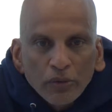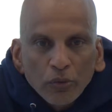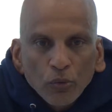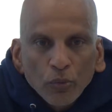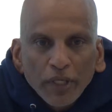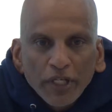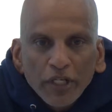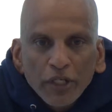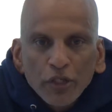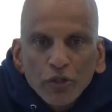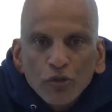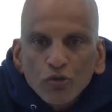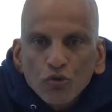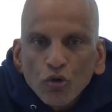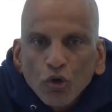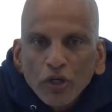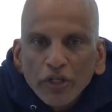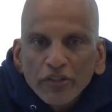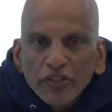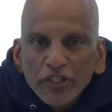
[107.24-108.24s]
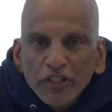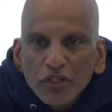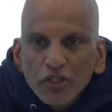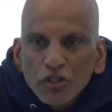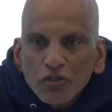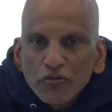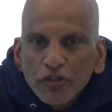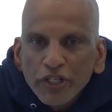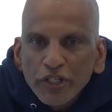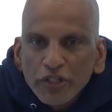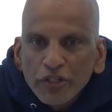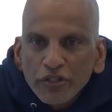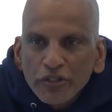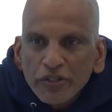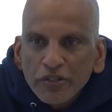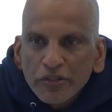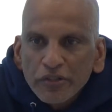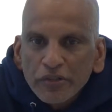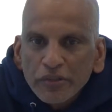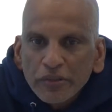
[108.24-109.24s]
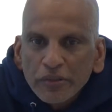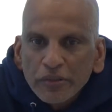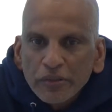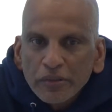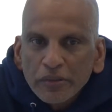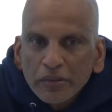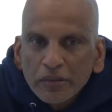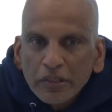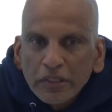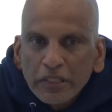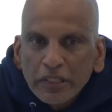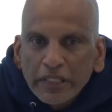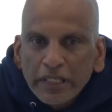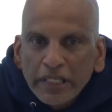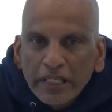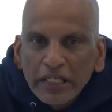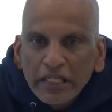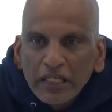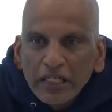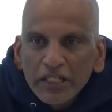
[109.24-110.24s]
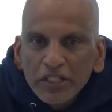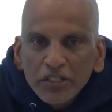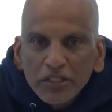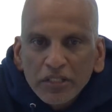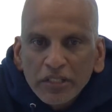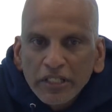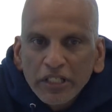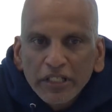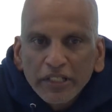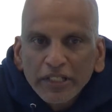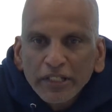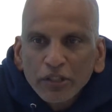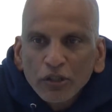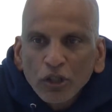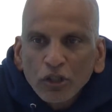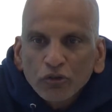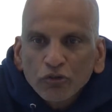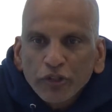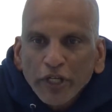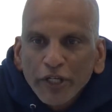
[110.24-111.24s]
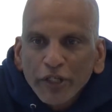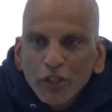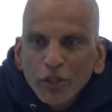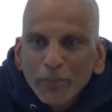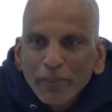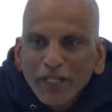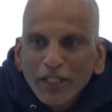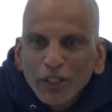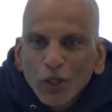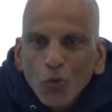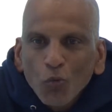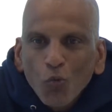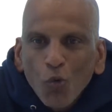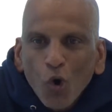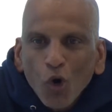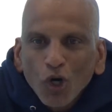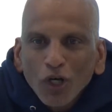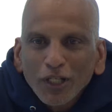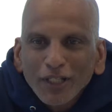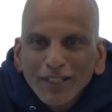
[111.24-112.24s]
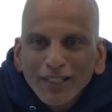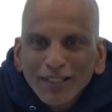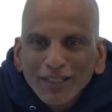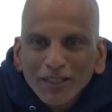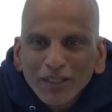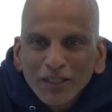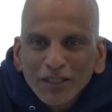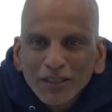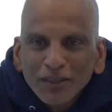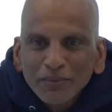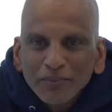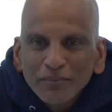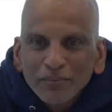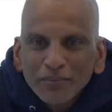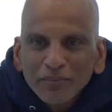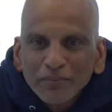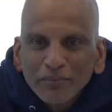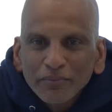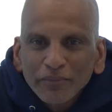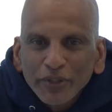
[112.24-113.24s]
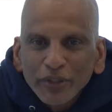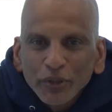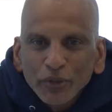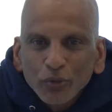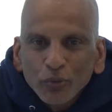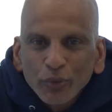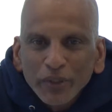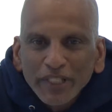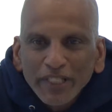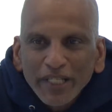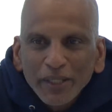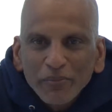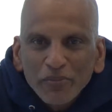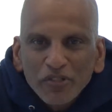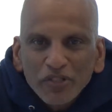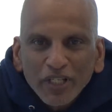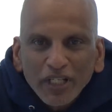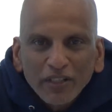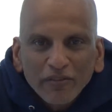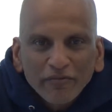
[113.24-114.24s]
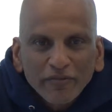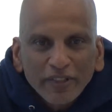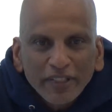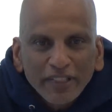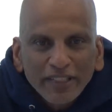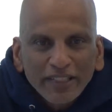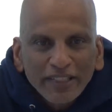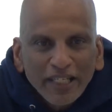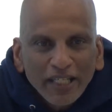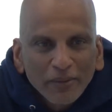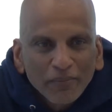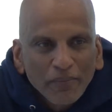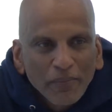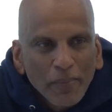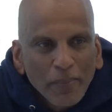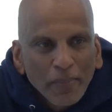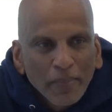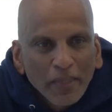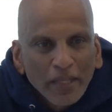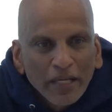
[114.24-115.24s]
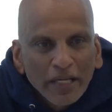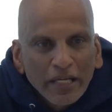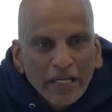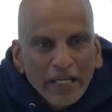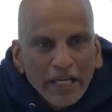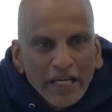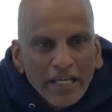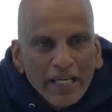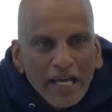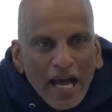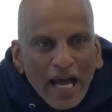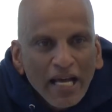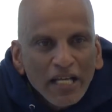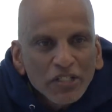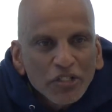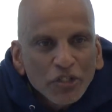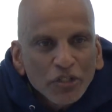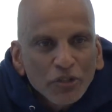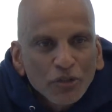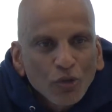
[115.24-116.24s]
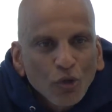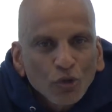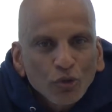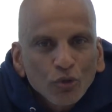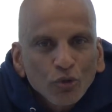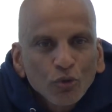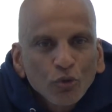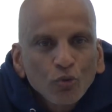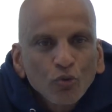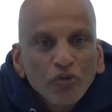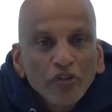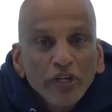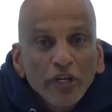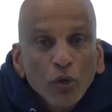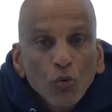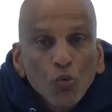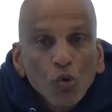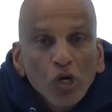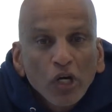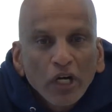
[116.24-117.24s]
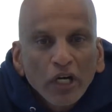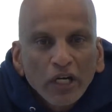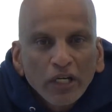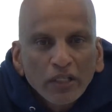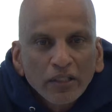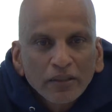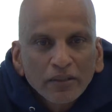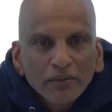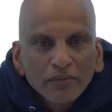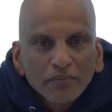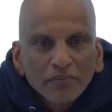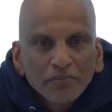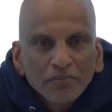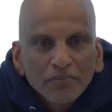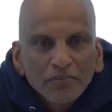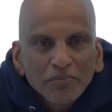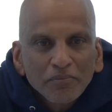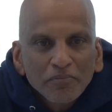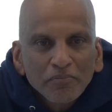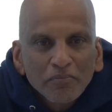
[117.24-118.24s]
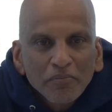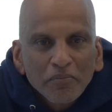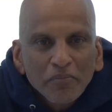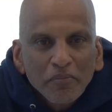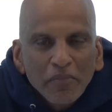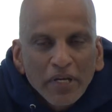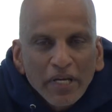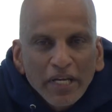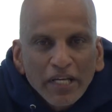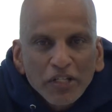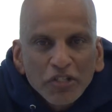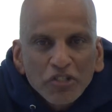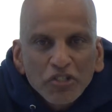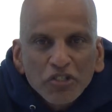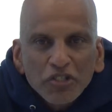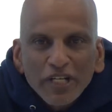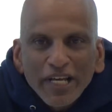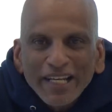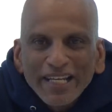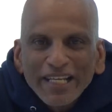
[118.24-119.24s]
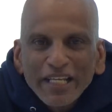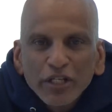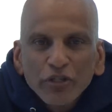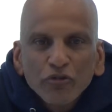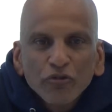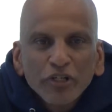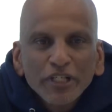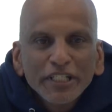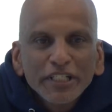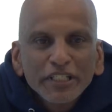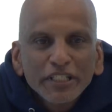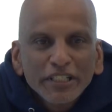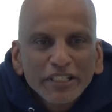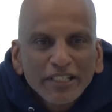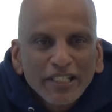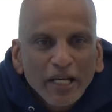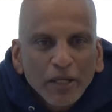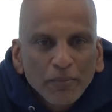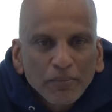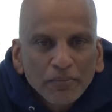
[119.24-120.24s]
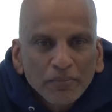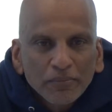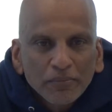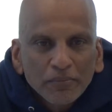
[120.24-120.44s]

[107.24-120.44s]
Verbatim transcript: When he saw these strangers, he, list, he did not try to build a wall between himself and them. He asked not who they were. Instead, he greeted them